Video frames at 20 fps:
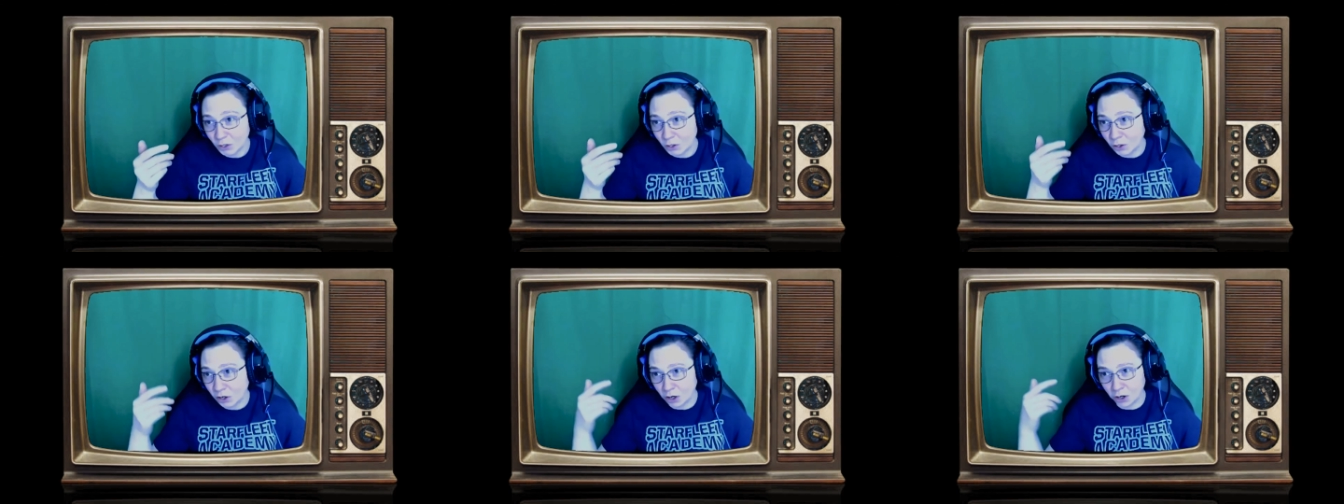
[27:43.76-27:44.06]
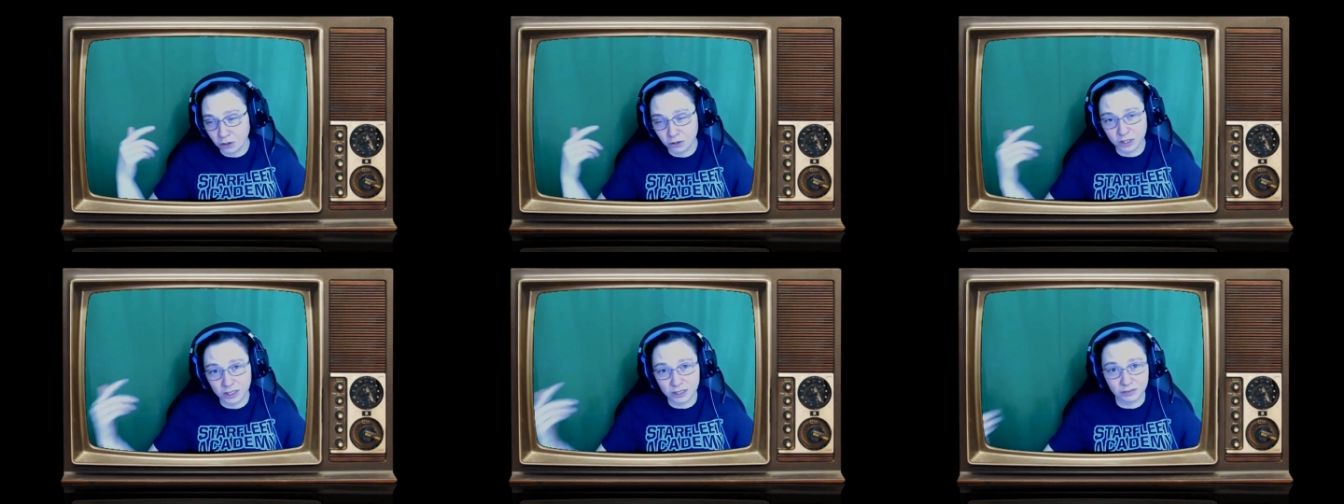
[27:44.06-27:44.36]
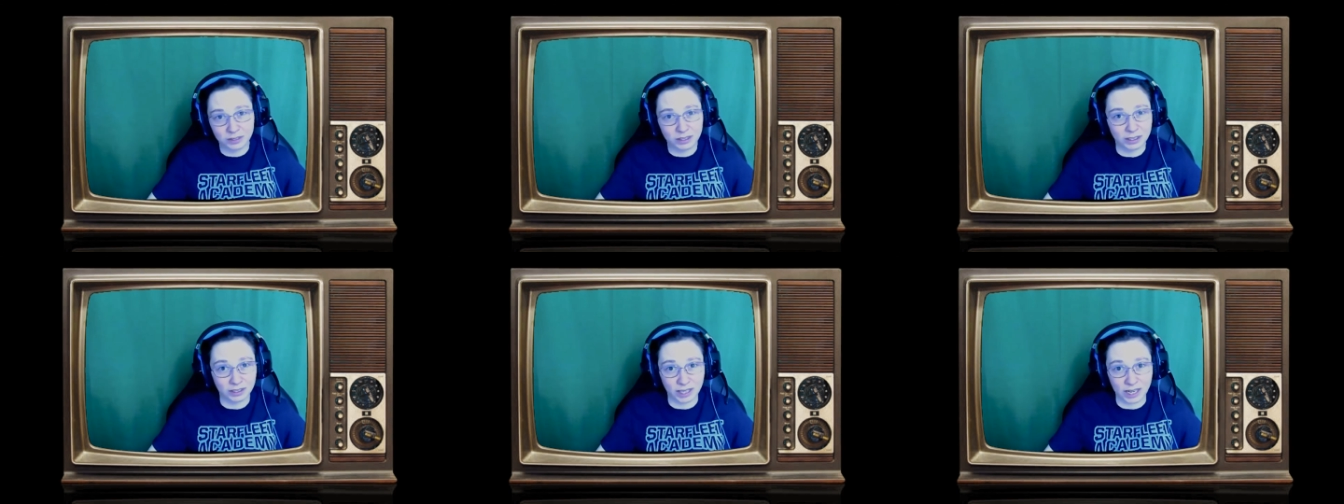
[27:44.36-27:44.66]
or even
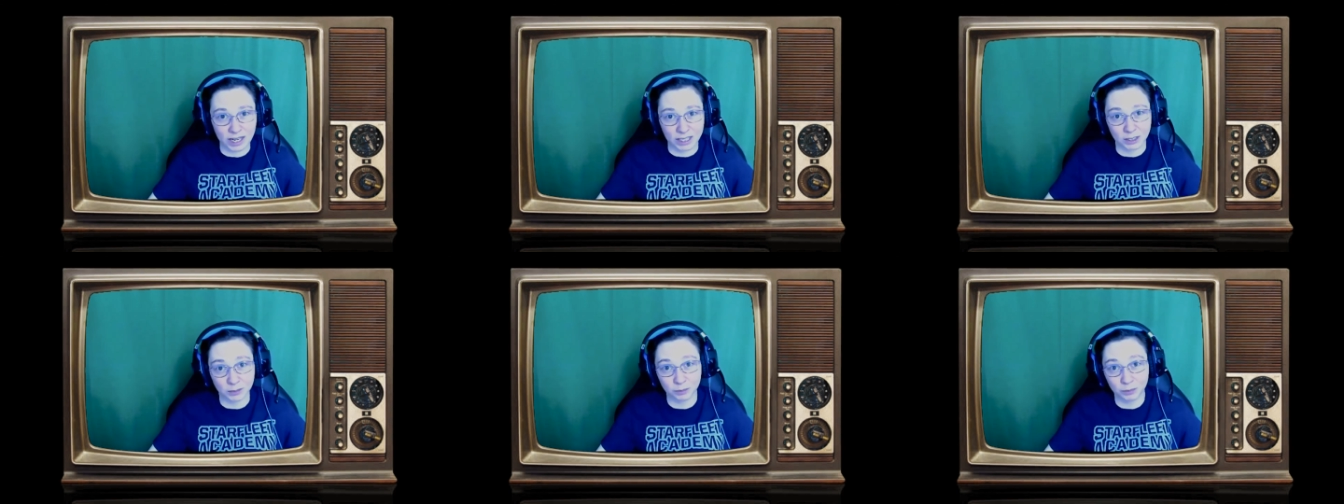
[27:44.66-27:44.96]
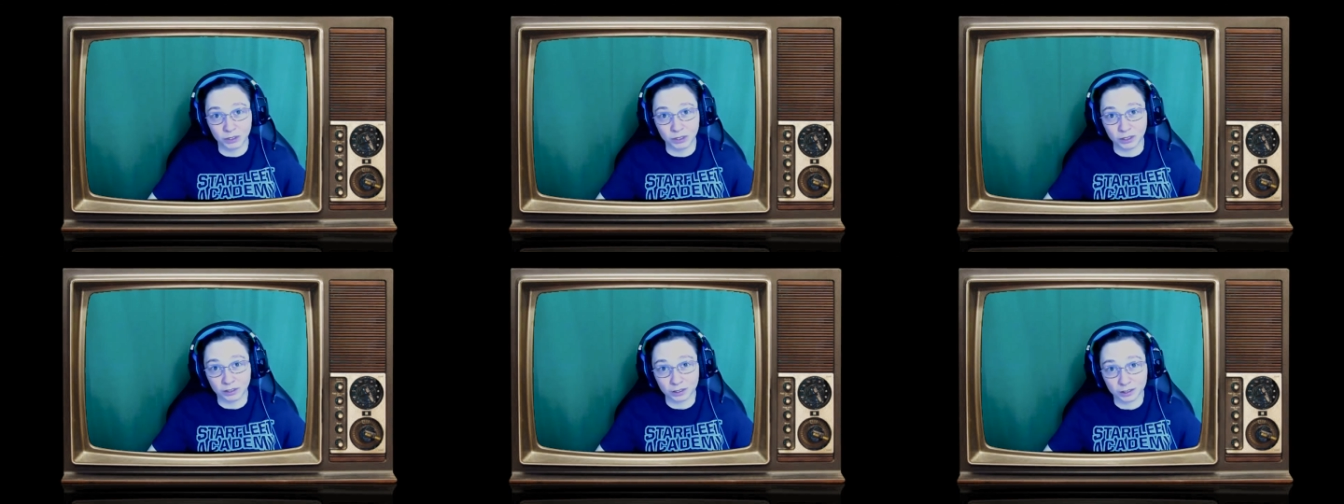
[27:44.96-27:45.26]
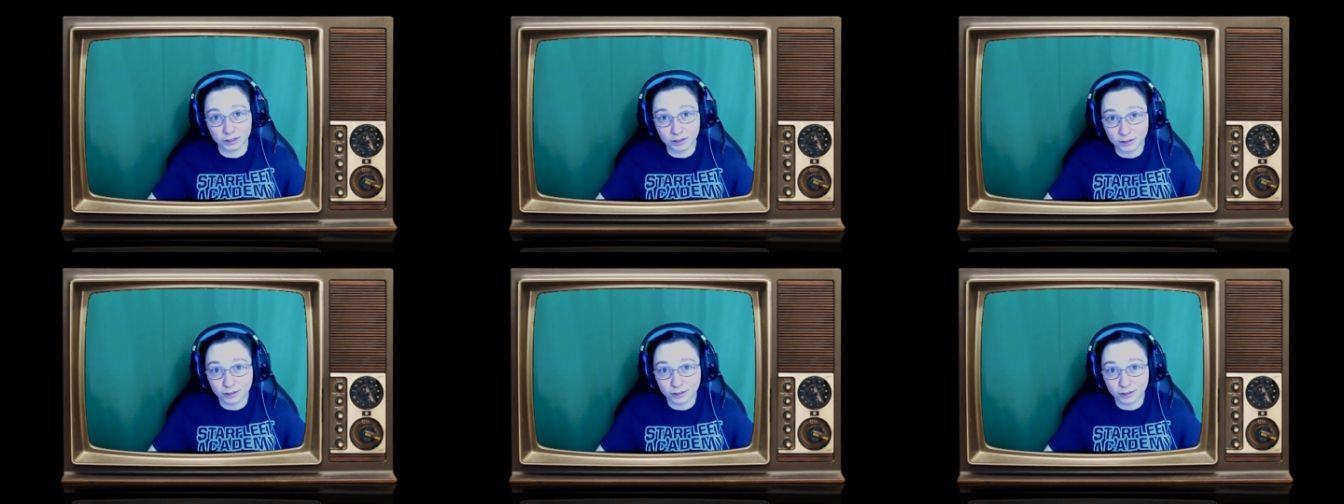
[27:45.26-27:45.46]
the last book.